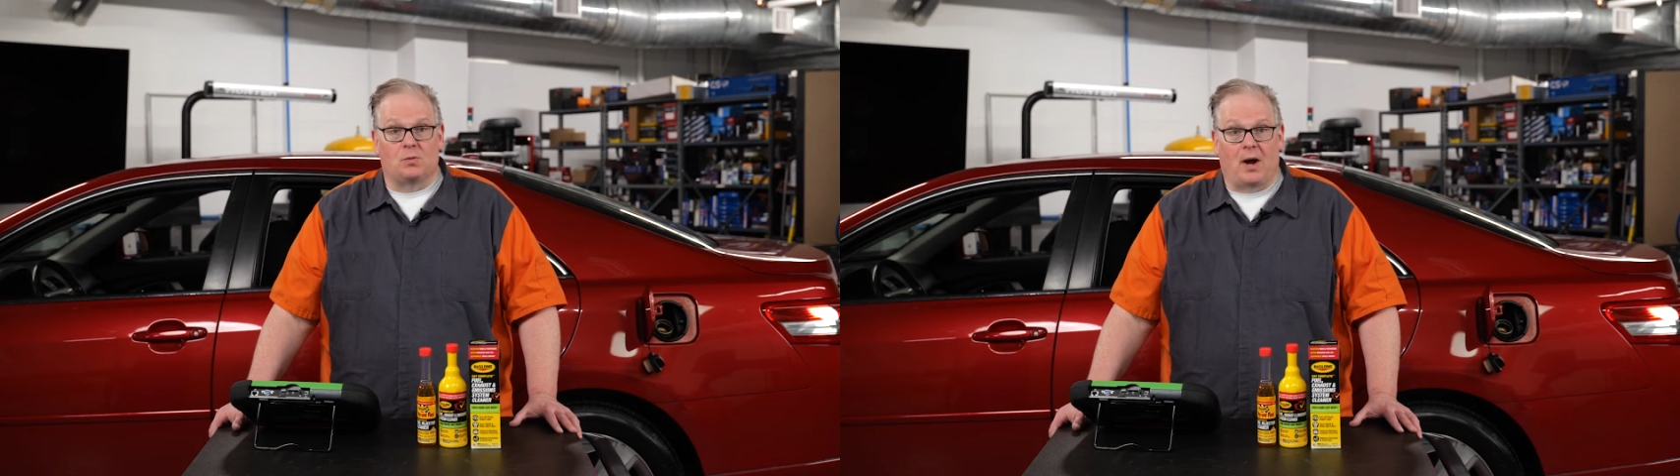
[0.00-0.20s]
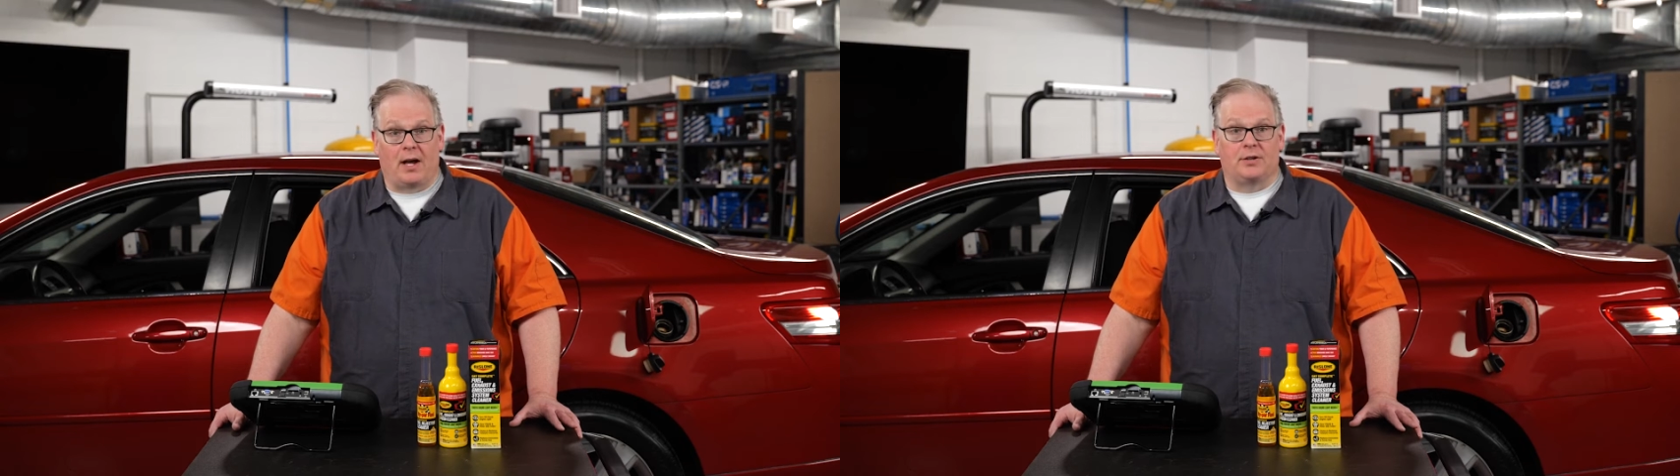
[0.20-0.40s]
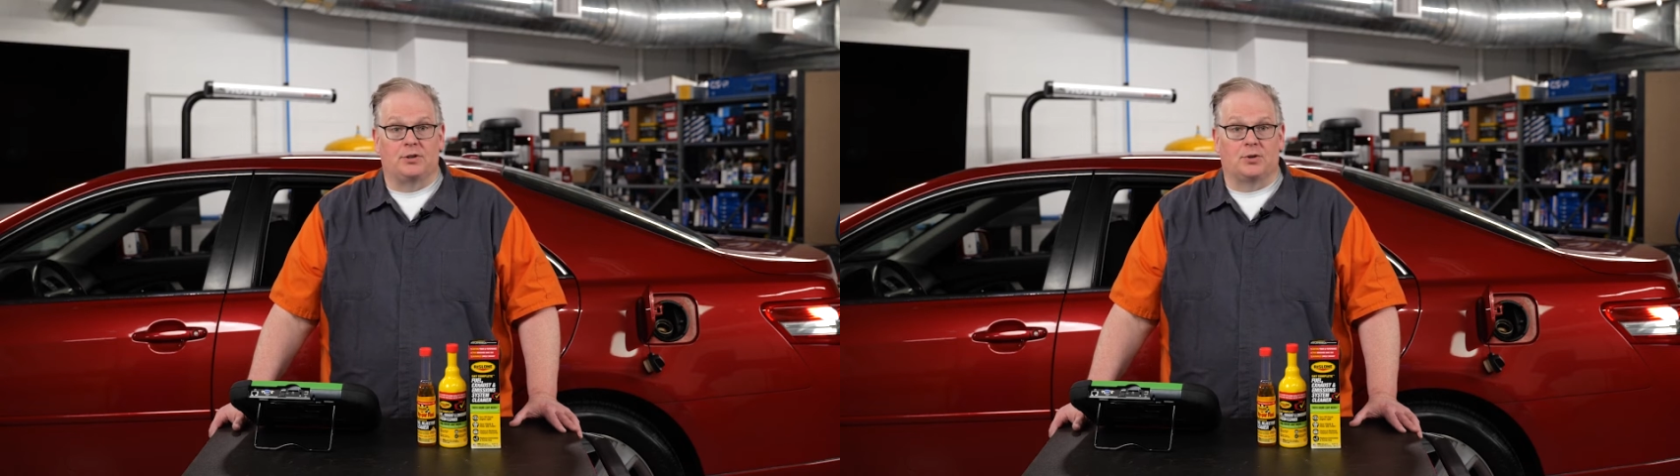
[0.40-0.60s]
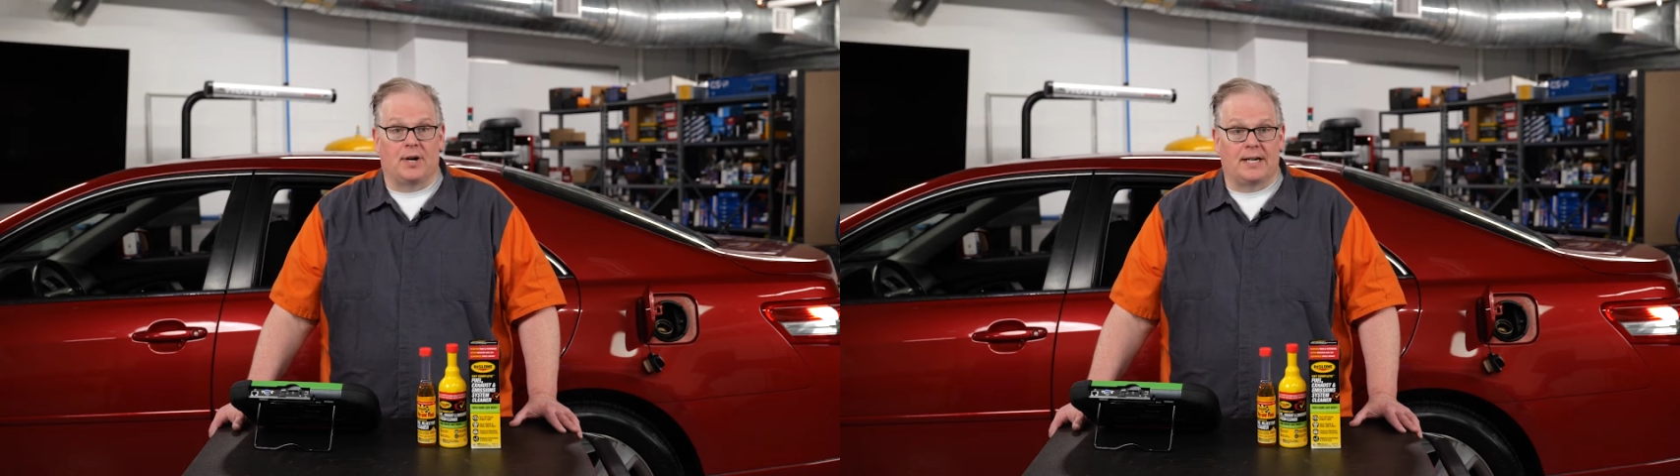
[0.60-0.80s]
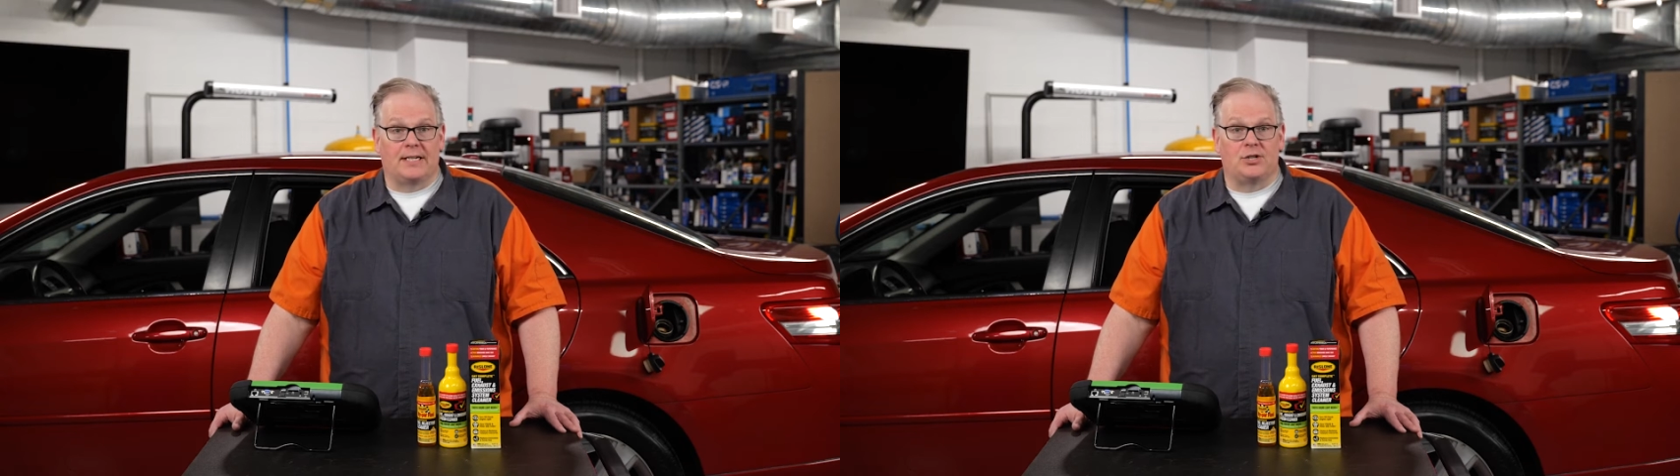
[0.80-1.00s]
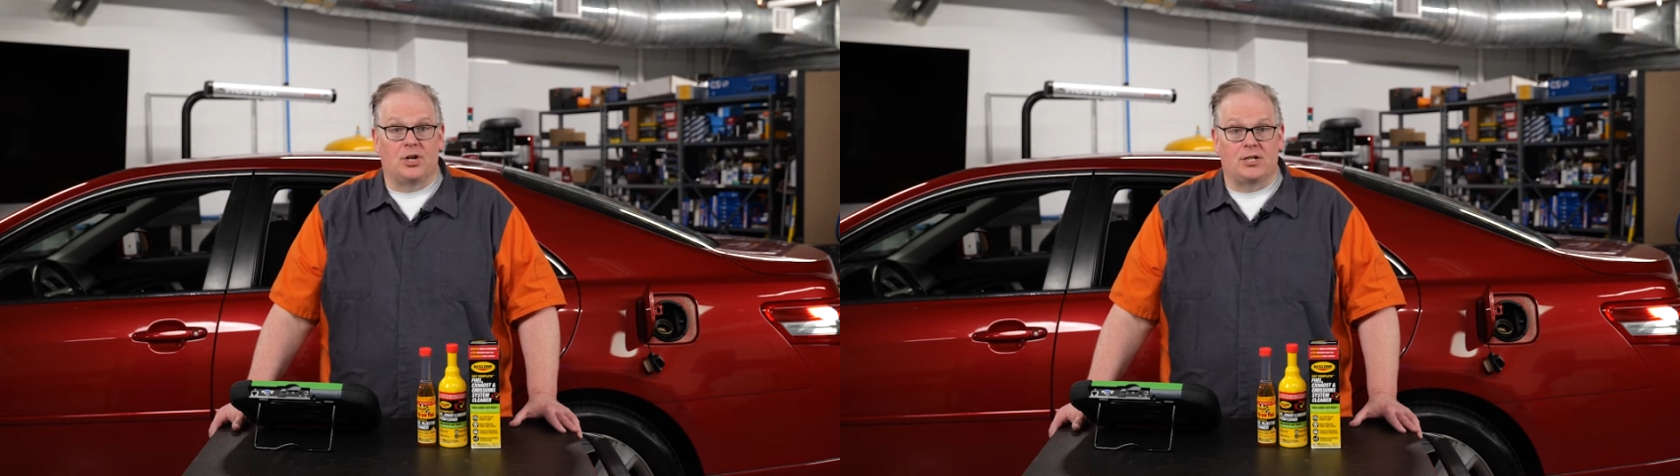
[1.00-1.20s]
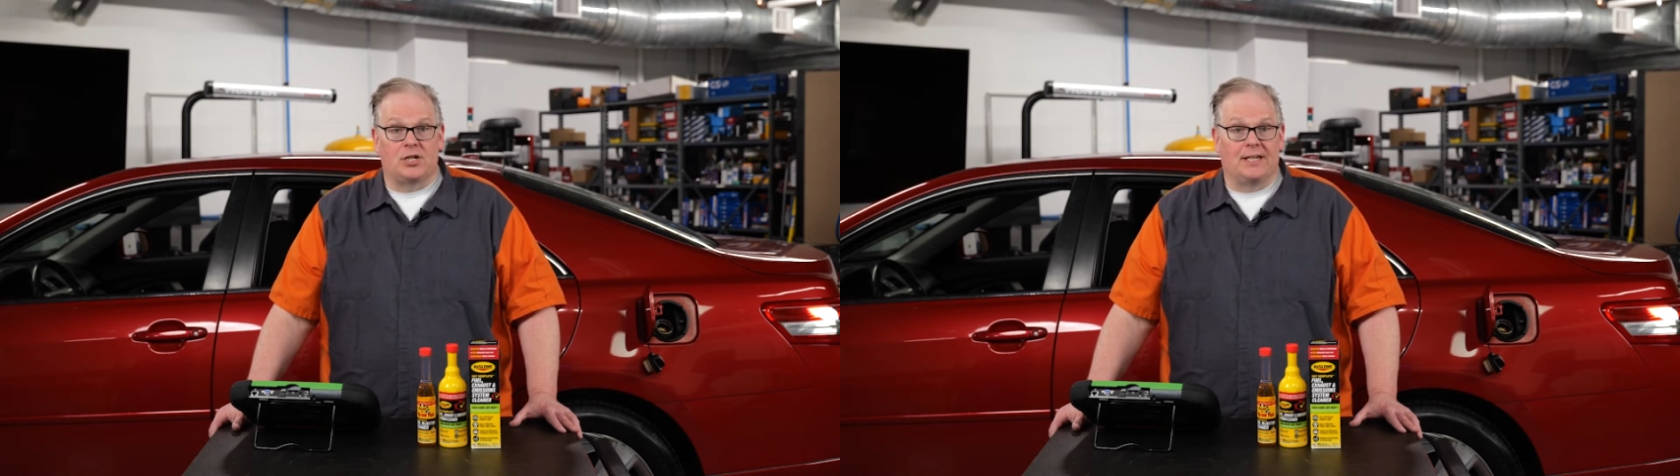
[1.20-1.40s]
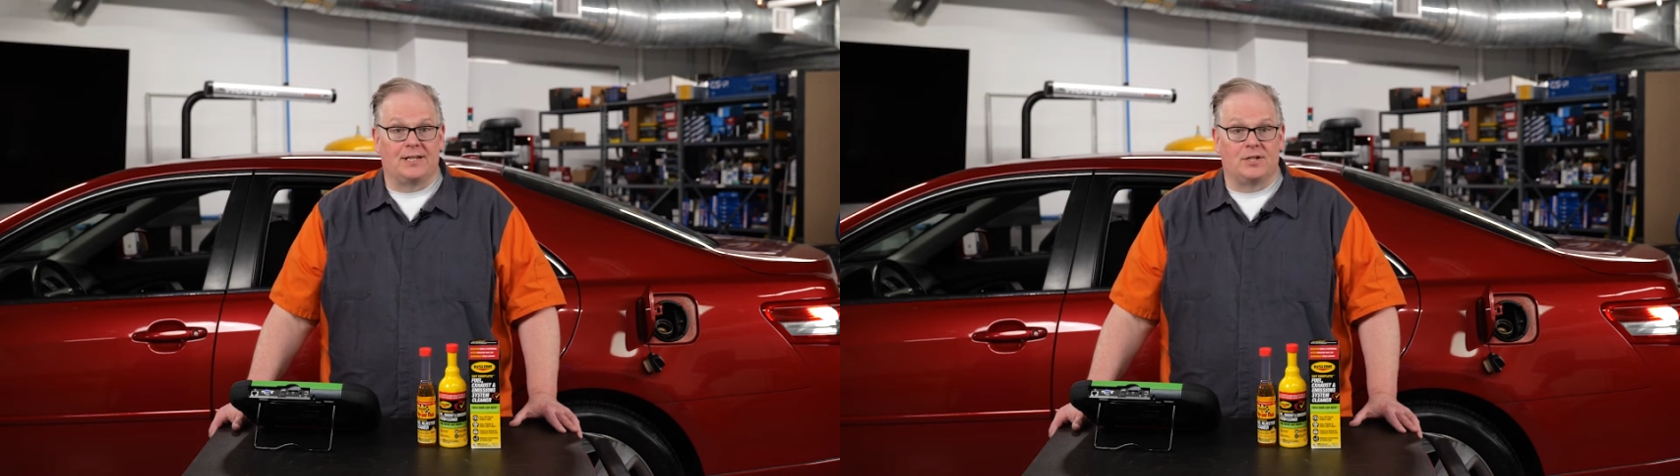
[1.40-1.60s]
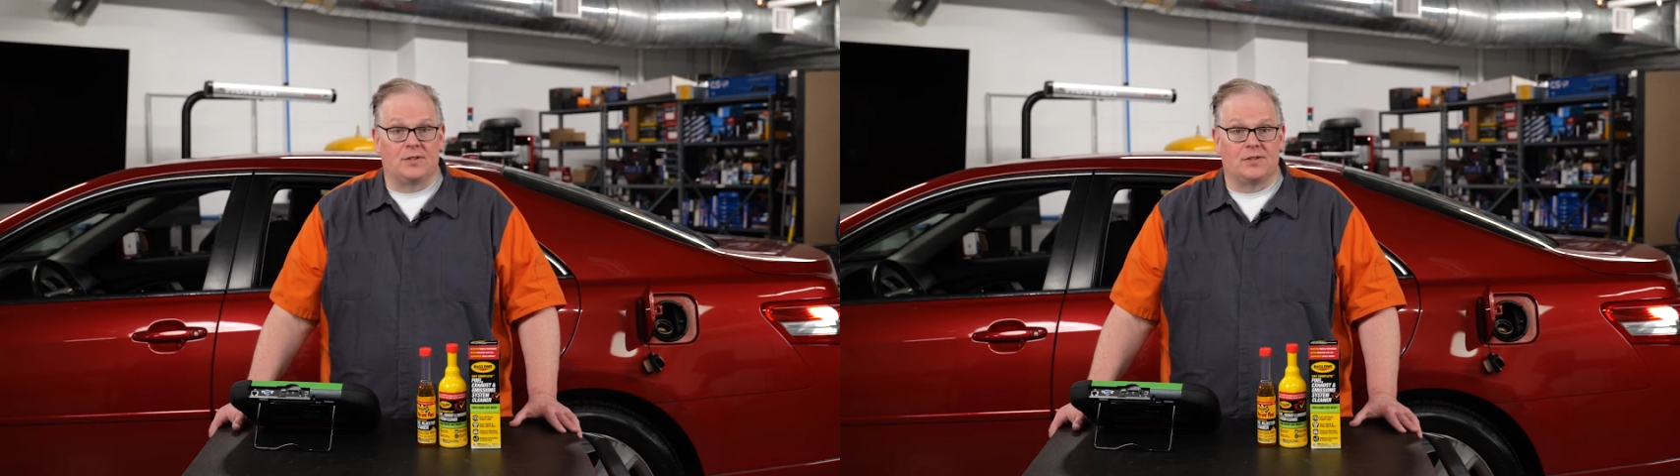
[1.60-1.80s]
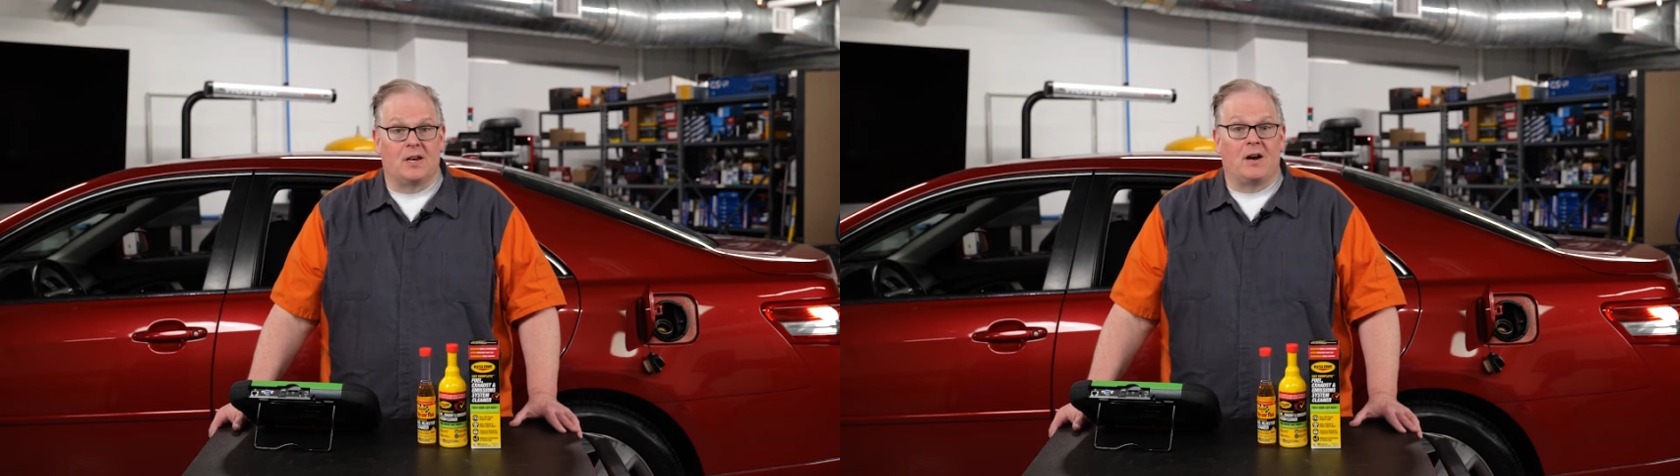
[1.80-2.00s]
why direct injection
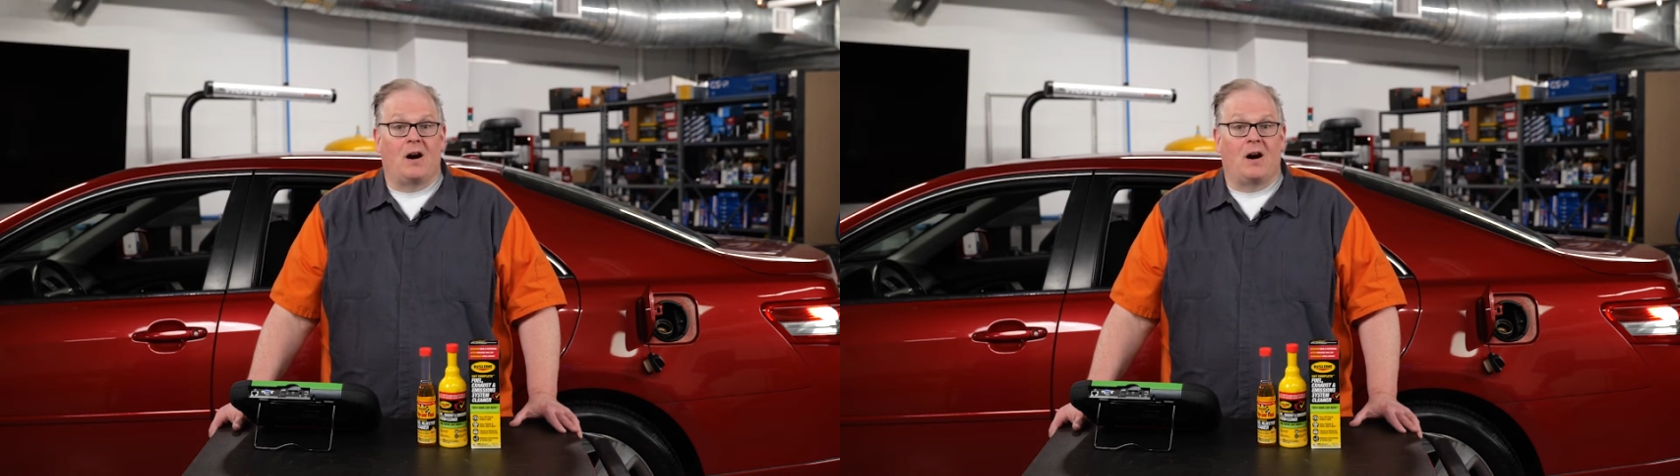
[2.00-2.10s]
engines